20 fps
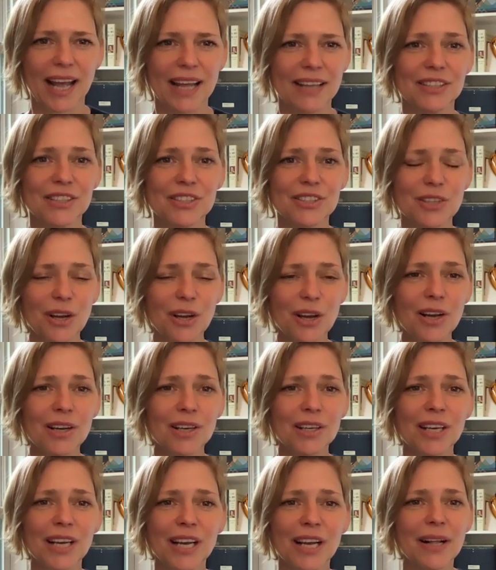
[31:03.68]
and the
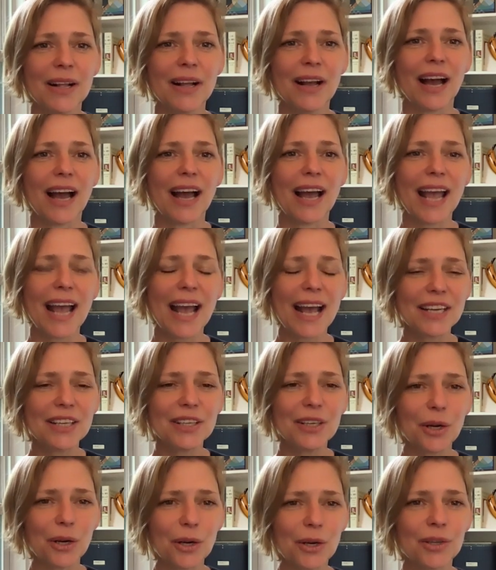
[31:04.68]
song I
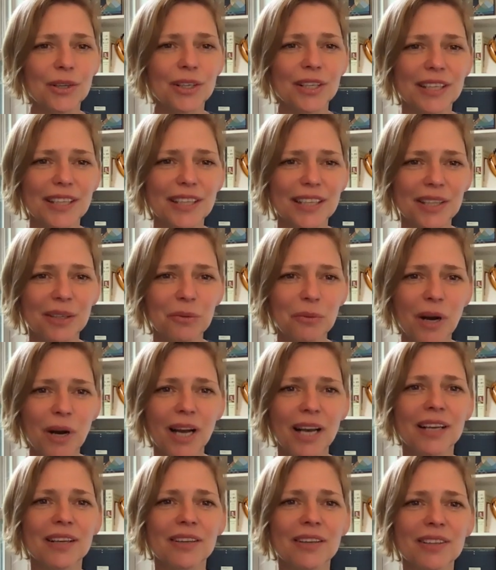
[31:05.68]
hadn't heard it in a
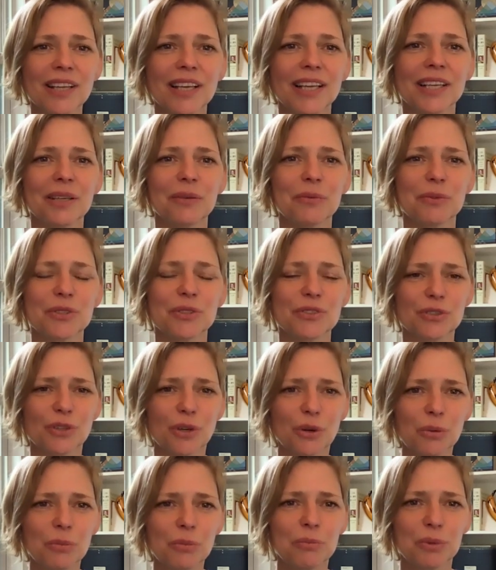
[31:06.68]
while and it was
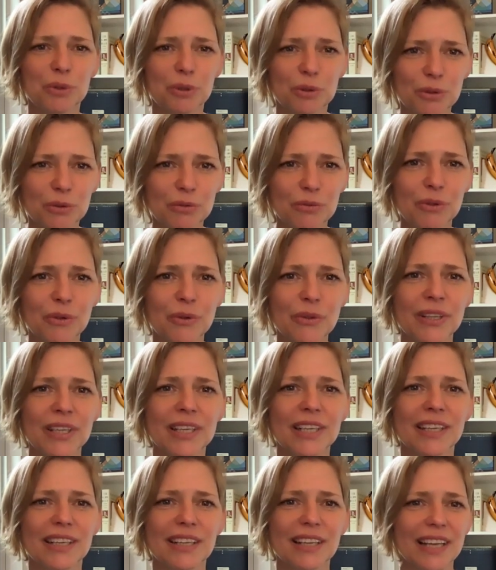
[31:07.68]
so beautiful
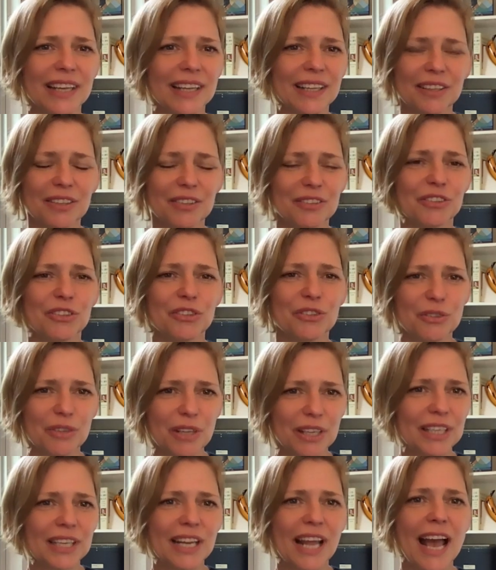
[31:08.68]
that it it
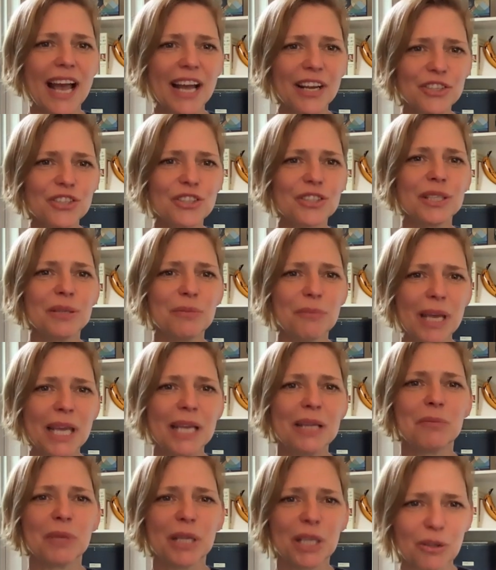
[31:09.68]
it actually
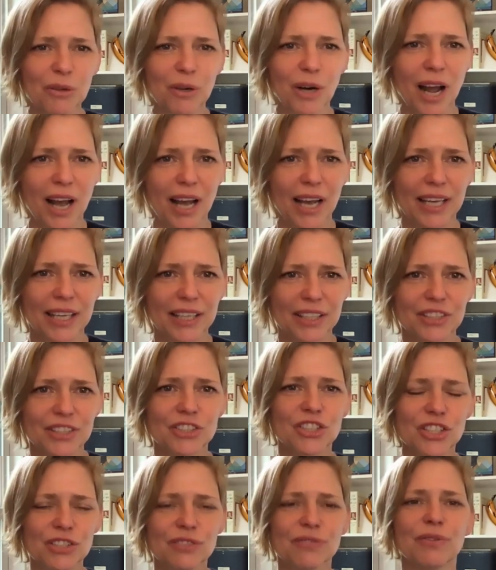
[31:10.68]
made me cry
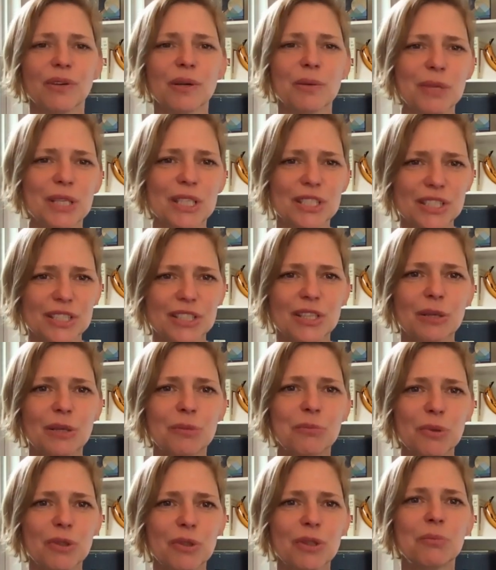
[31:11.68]
just from its
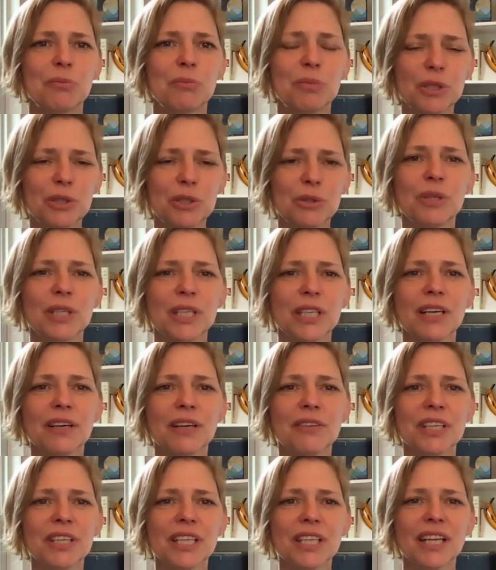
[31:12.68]
the the beauty
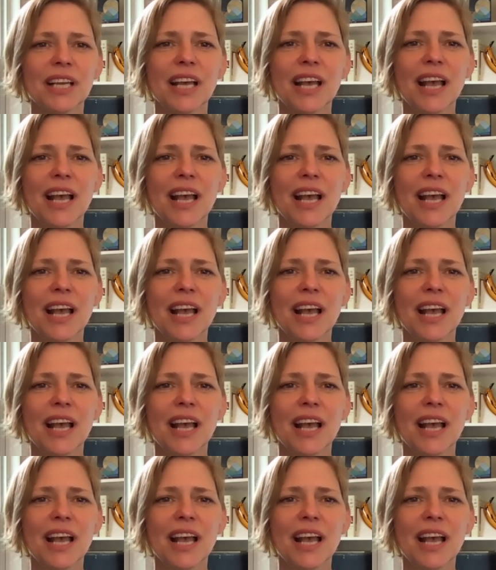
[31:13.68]
of it